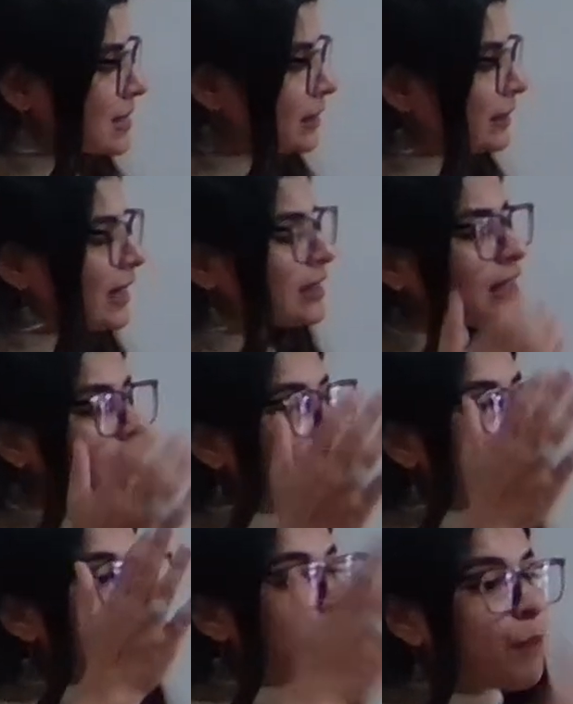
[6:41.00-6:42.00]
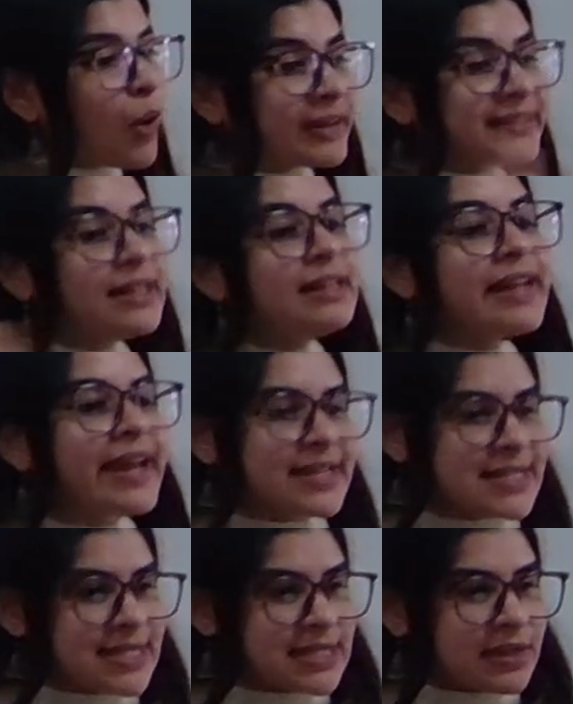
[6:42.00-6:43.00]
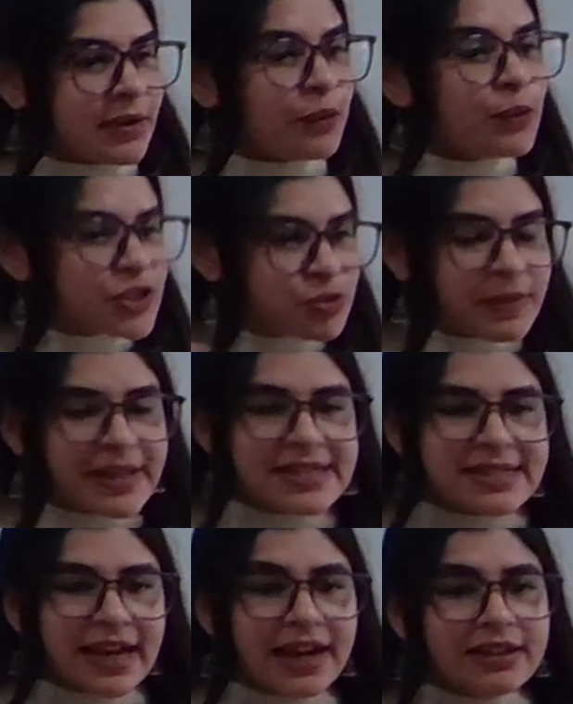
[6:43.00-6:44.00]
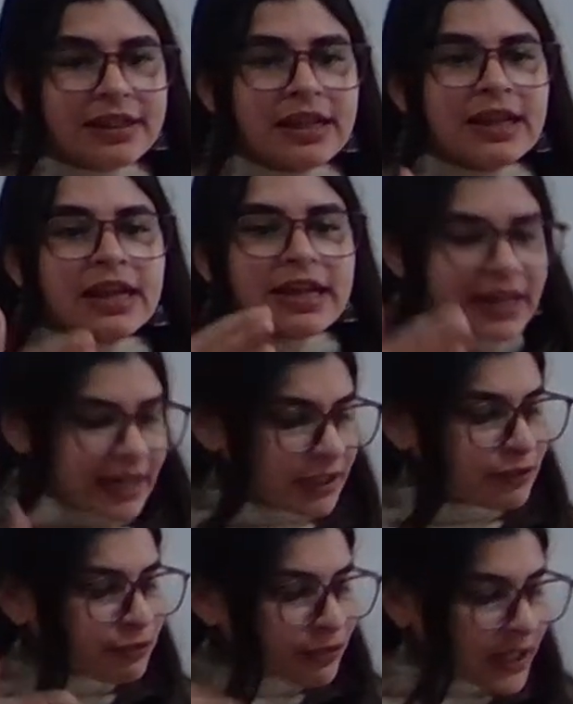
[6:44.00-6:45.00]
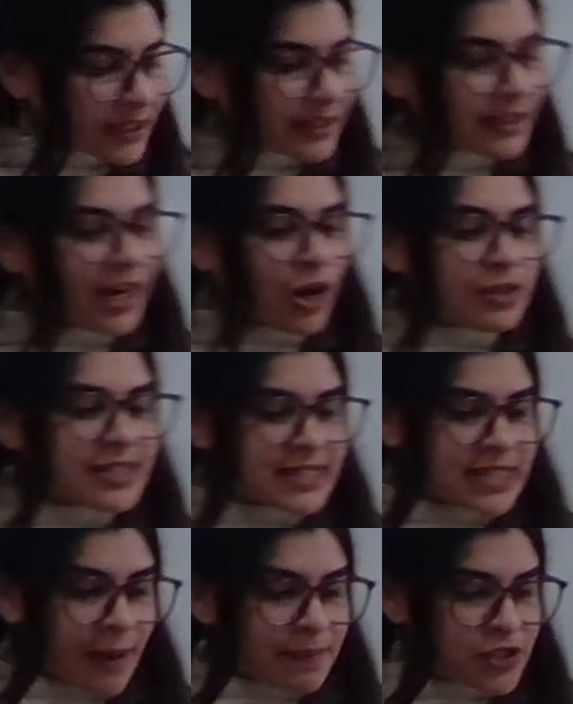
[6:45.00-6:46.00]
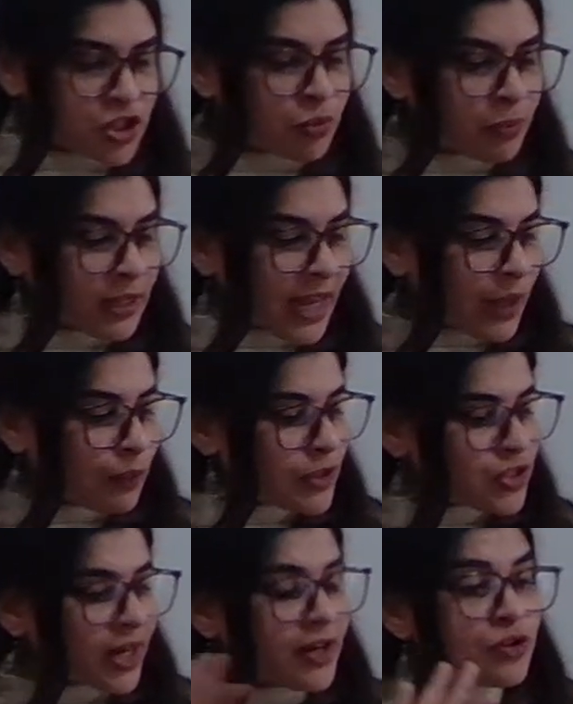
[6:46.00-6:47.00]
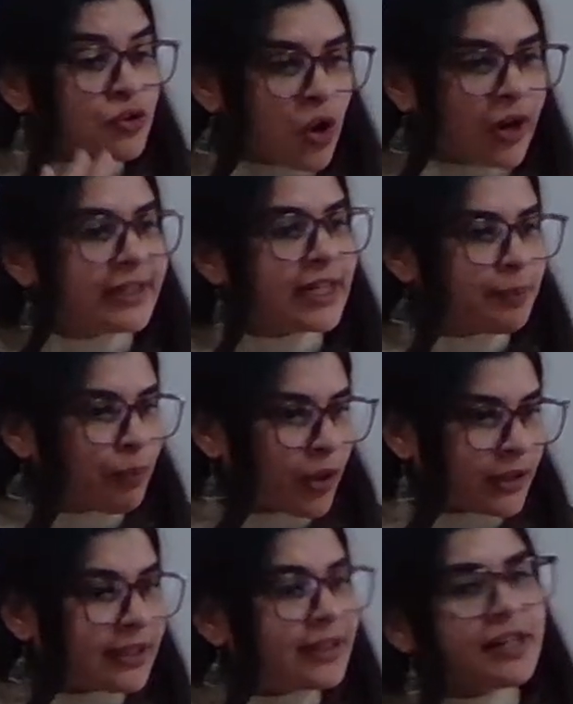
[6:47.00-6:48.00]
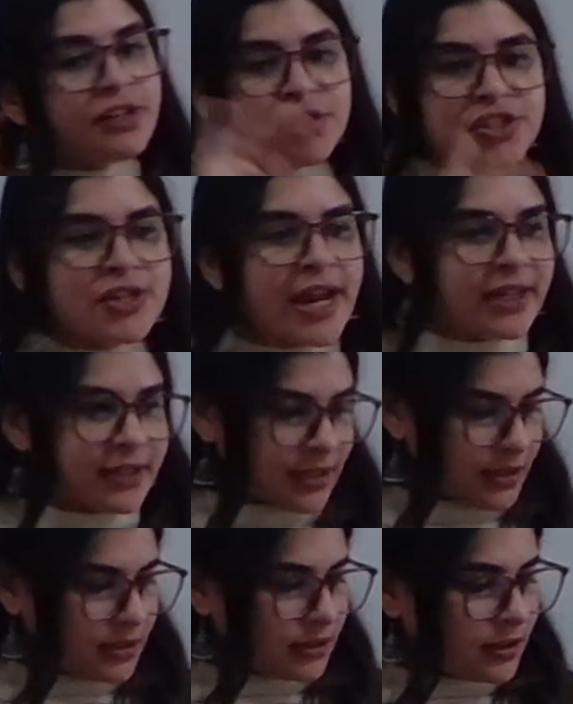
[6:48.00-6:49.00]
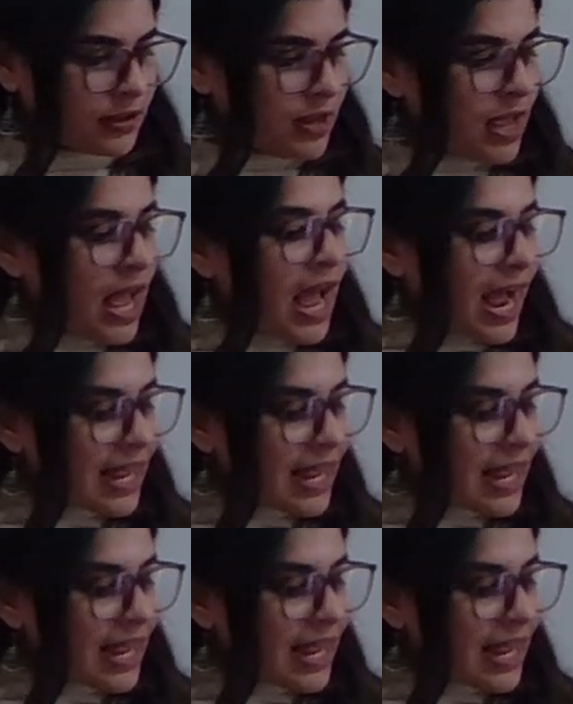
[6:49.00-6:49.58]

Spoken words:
and it bottlenecks, which means that it filter out some stimuli which are not important and reject it. And